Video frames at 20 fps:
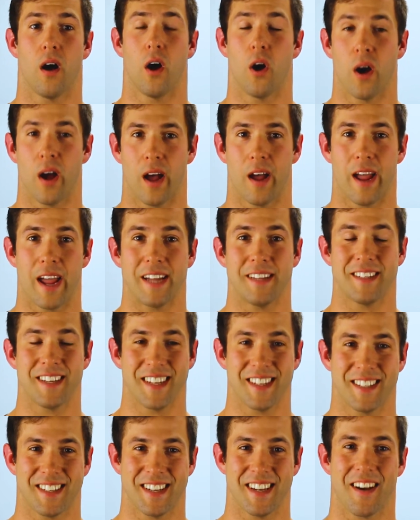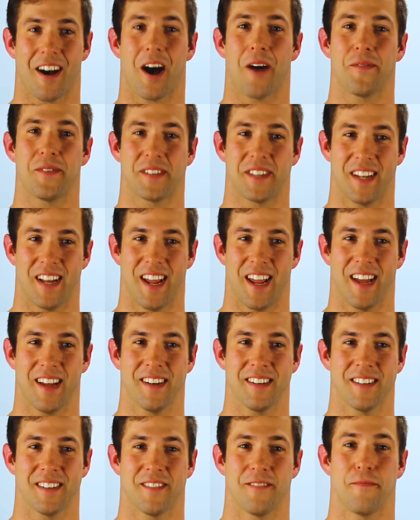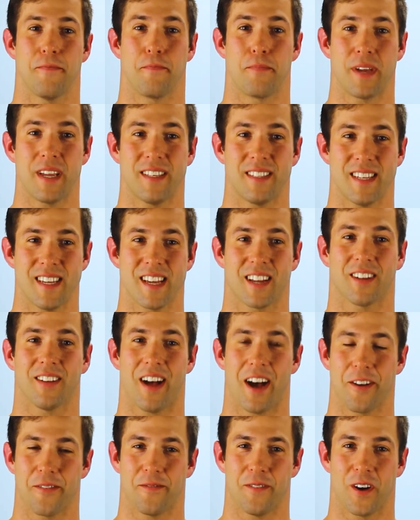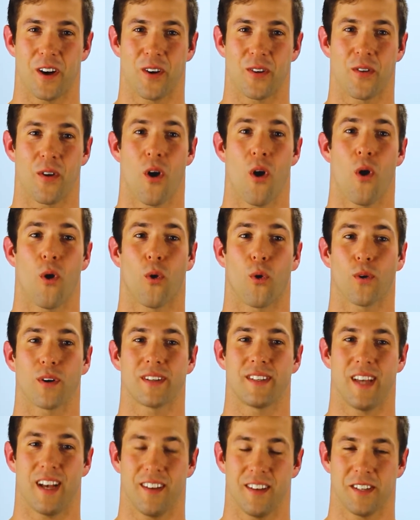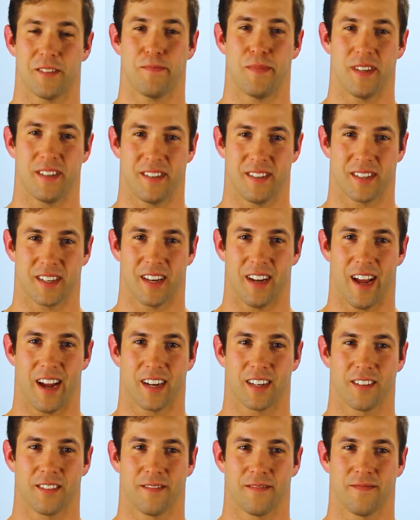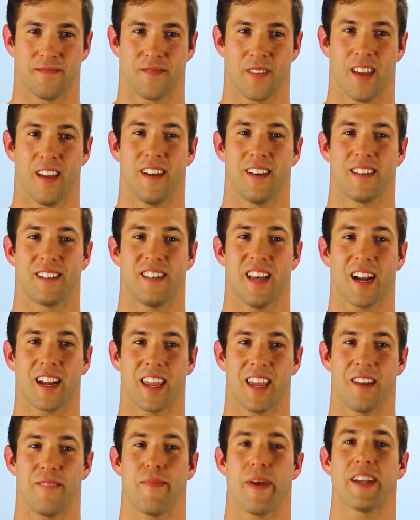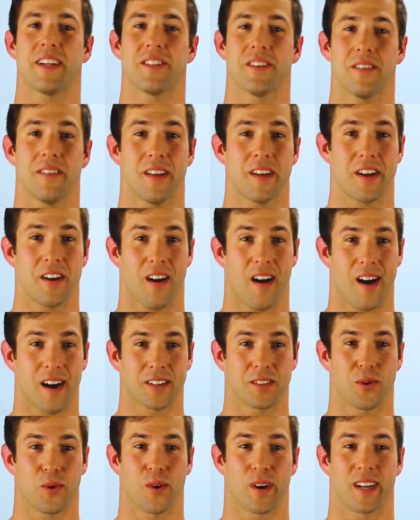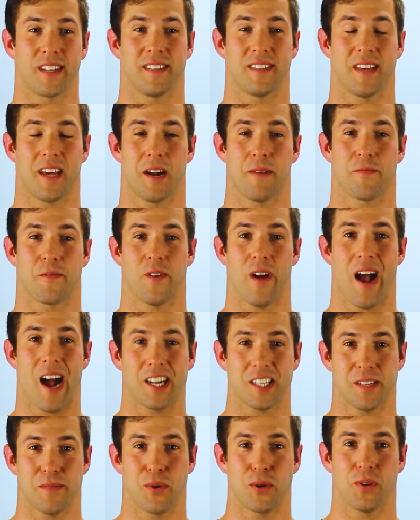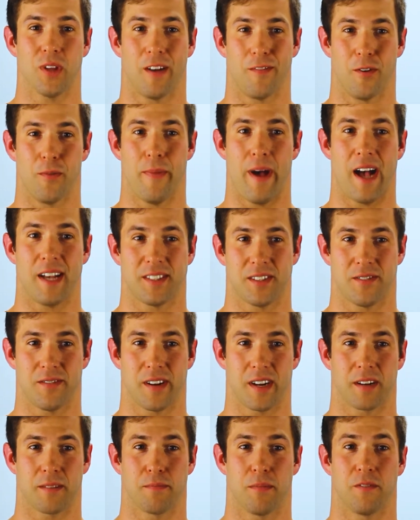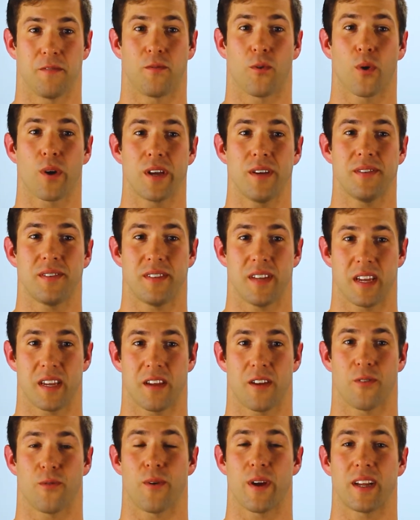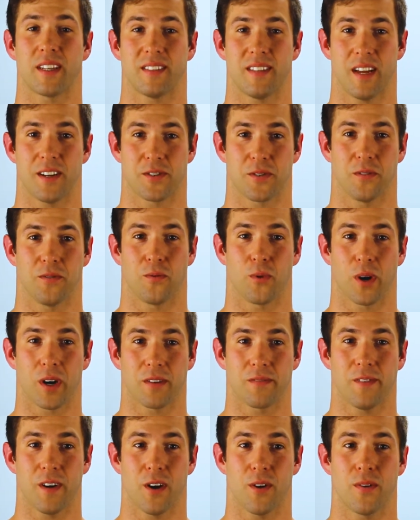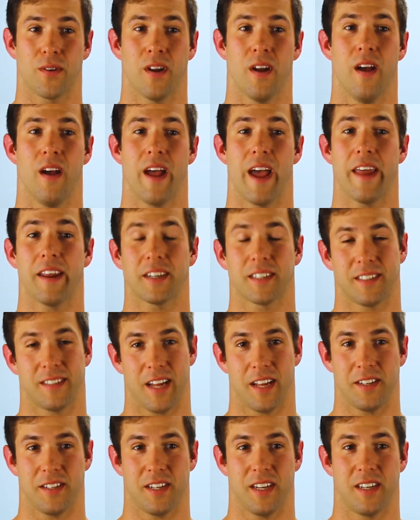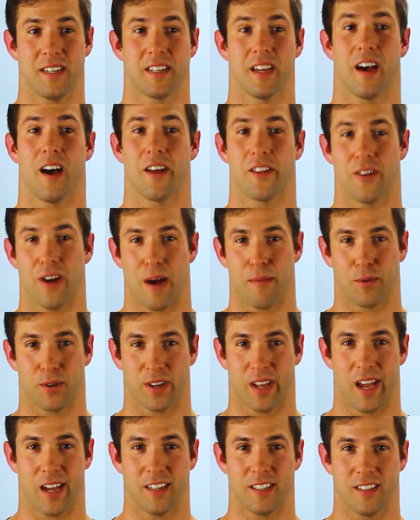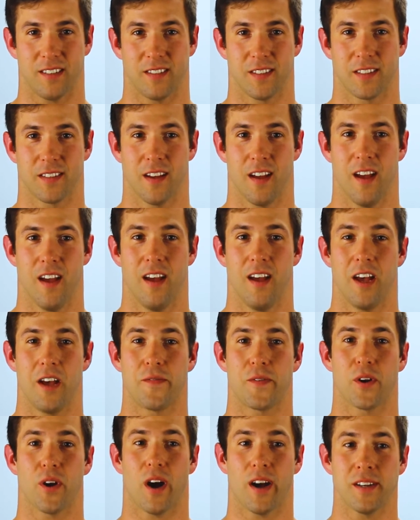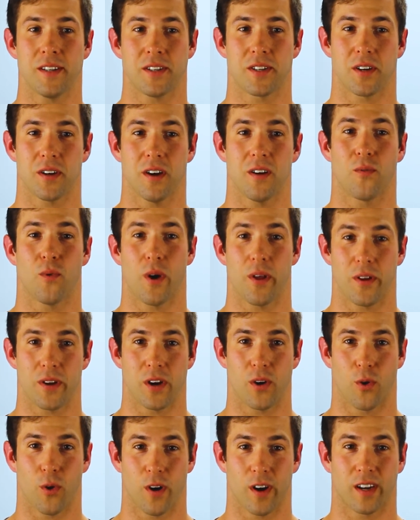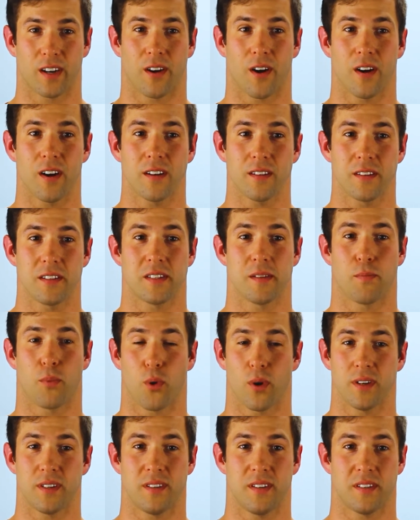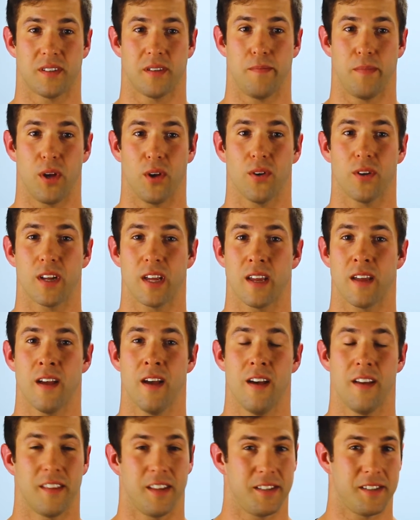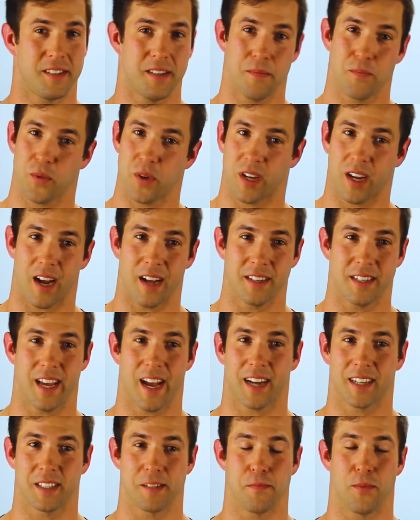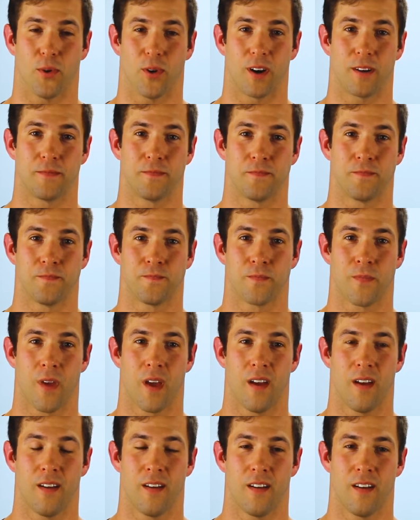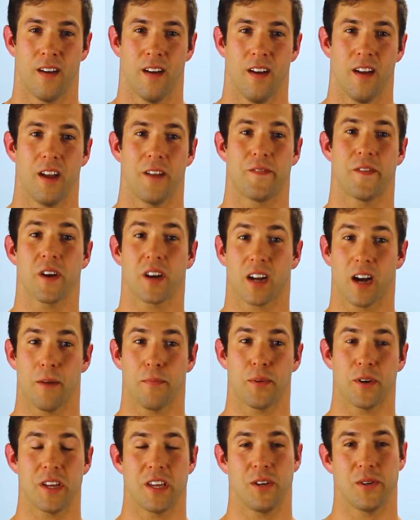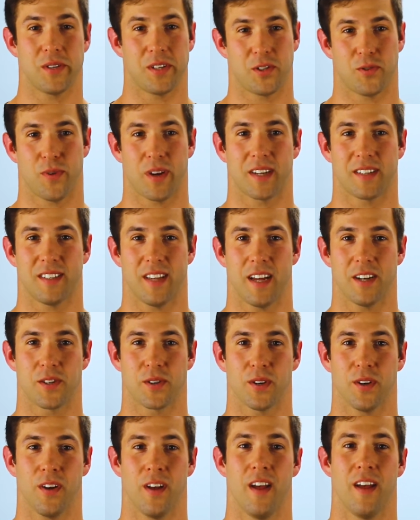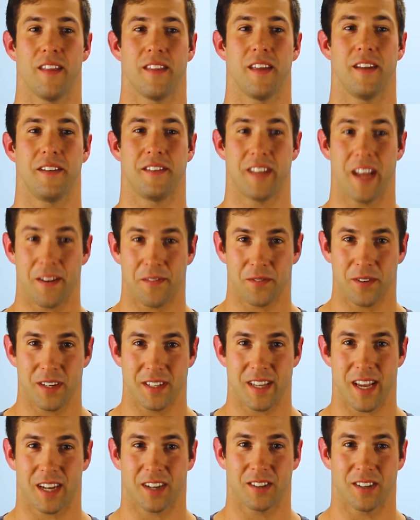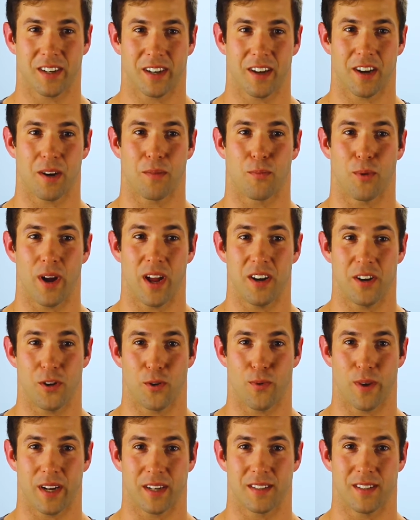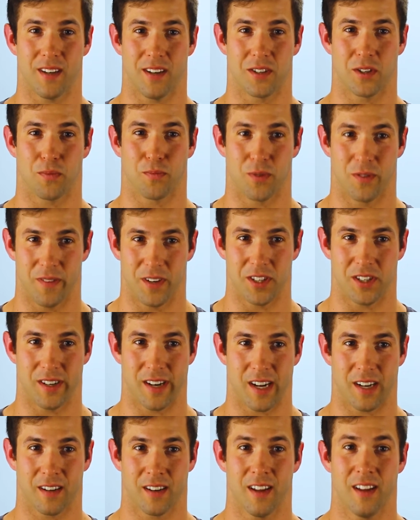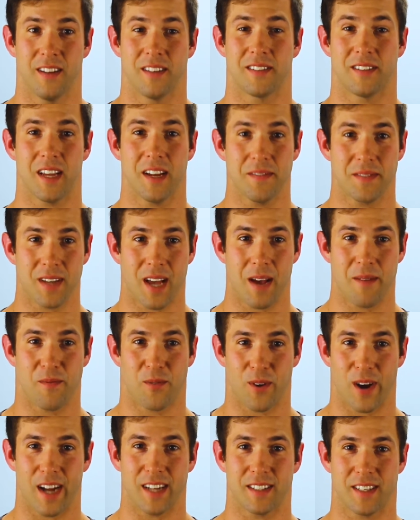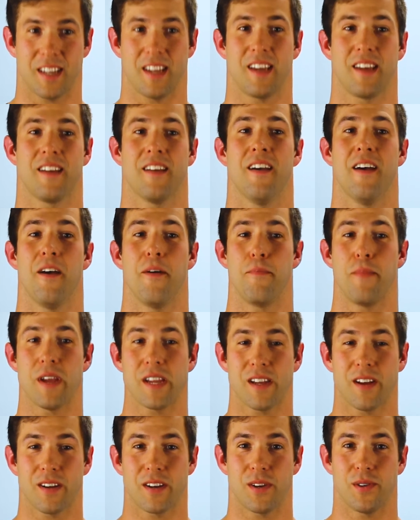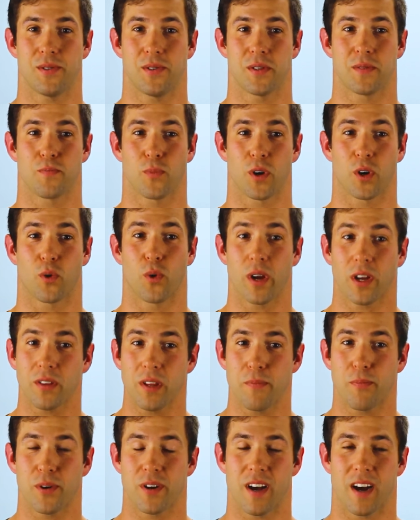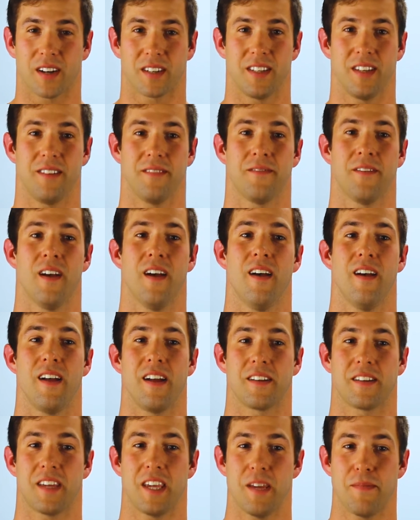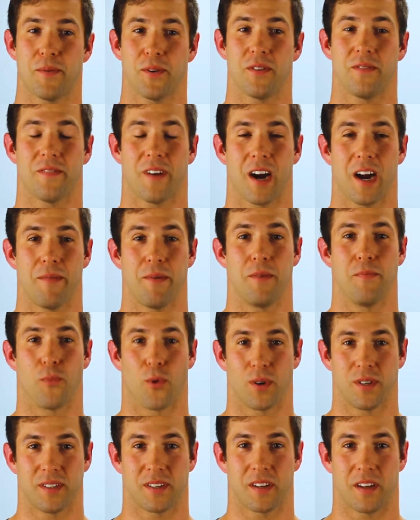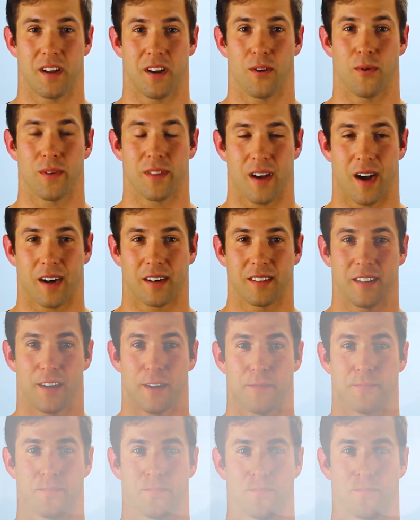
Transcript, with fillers: Uh, A T and T Office at Hand, B T Cloud Phone, or TELUS Business Connect. Second, make sure that your Okta org is set up for attribute level mastering before you sync your RingCentral work phone and extension to other applications. If you're unsure of whether your org currently supports this ability, then simply contact support. If your company uses RingCentral, then definitely take a look at our brand new RingCentral provisioning. Save time for I T, make your users more quickly productive, and keep your environment more secure with Okta.